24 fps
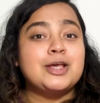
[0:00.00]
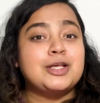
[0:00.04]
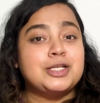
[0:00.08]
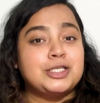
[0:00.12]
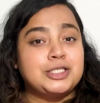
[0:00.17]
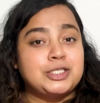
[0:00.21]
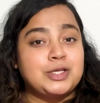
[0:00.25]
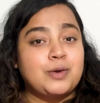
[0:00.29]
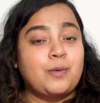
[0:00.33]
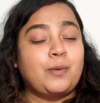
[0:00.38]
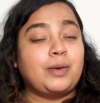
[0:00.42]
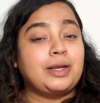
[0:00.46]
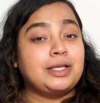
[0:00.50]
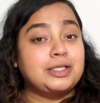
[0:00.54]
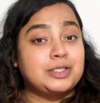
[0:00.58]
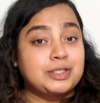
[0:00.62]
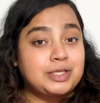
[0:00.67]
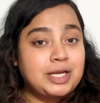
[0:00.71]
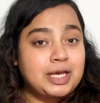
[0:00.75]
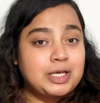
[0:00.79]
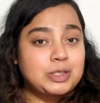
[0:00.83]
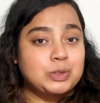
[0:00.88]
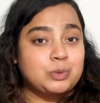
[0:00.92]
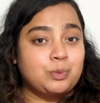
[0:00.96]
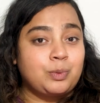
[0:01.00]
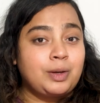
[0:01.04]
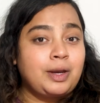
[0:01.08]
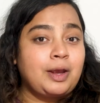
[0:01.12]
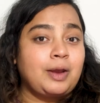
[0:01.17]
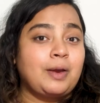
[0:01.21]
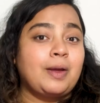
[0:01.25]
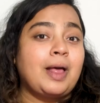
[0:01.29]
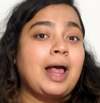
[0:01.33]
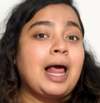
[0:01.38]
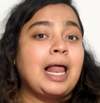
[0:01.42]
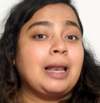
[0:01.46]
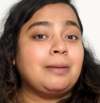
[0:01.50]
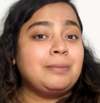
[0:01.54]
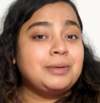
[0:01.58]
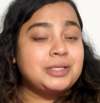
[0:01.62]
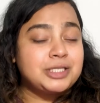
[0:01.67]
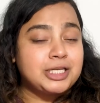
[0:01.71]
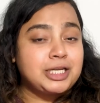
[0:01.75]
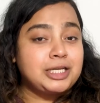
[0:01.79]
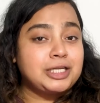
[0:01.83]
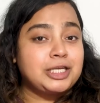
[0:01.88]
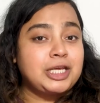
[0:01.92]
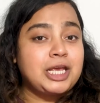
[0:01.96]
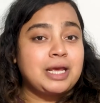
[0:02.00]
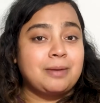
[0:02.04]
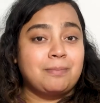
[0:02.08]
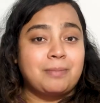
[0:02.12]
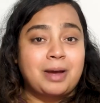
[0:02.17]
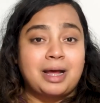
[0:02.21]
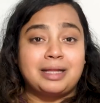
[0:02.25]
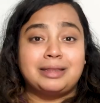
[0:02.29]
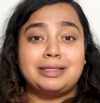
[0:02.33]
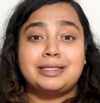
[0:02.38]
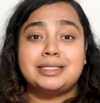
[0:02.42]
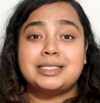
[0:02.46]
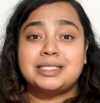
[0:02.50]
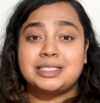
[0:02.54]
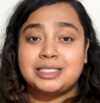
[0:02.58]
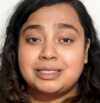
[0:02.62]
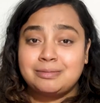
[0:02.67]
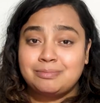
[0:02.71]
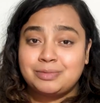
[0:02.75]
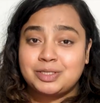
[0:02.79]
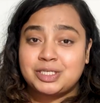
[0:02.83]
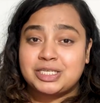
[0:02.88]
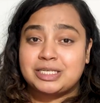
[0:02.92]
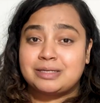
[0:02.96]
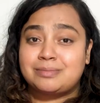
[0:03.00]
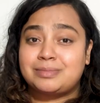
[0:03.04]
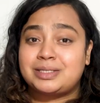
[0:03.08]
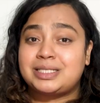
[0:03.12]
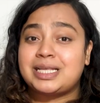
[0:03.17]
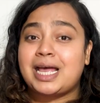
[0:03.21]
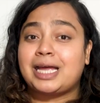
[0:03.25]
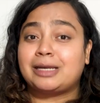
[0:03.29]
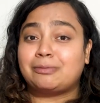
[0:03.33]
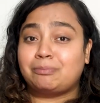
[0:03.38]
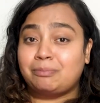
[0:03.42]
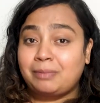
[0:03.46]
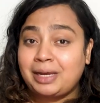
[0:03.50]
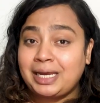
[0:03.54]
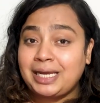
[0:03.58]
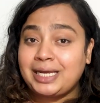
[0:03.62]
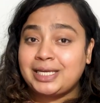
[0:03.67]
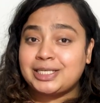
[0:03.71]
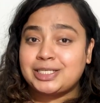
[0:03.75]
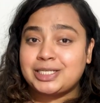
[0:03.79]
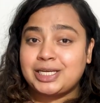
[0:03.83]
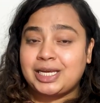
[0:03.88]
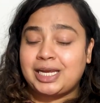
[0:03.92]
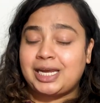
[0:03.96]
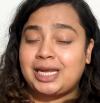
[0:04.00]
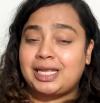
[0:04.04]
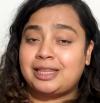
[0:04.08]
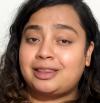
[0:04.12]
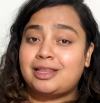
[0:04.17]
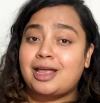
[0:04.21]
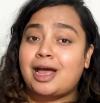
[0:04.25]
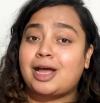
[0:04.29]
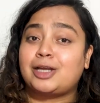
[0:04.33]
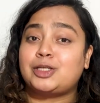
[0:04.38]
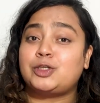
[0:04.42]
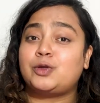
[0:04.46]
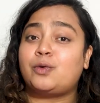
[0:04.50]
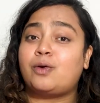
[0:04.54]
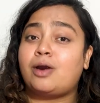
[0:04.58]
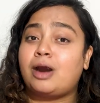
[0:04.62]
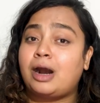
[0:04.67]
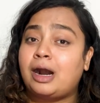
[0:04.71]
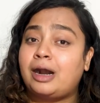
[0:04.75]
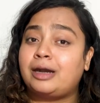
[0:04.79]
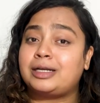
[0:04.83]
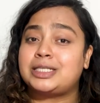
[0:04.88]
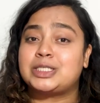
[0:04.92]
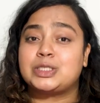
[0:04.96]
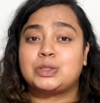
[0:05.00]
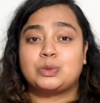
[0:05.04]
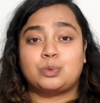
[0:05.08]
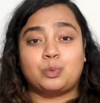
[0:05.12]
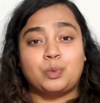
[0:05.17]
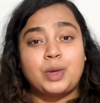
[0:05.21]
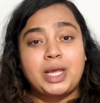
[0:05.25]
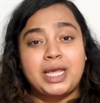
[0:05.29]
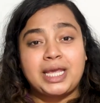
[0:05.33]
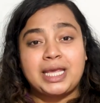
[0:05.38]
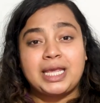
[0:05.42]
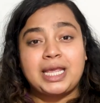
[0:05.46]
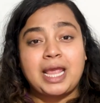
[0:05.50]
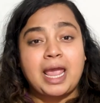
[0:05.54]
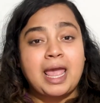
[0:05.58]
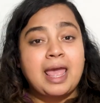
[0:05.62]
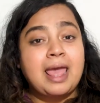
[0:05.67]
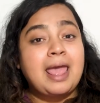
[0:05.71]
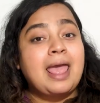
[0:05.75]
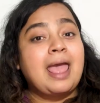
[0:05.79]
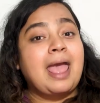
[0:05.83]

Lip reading: So in today's video, I'll be telling you about the symptoms that may indicate that your heart is weak